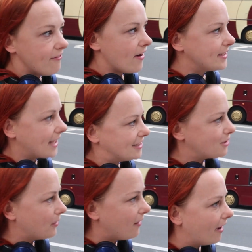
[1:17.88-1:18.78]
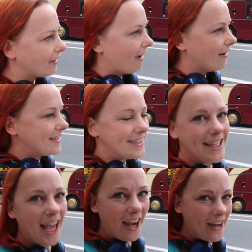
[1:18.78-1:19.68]
Very sensible, I know.
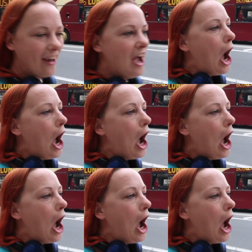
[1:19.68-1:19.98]
So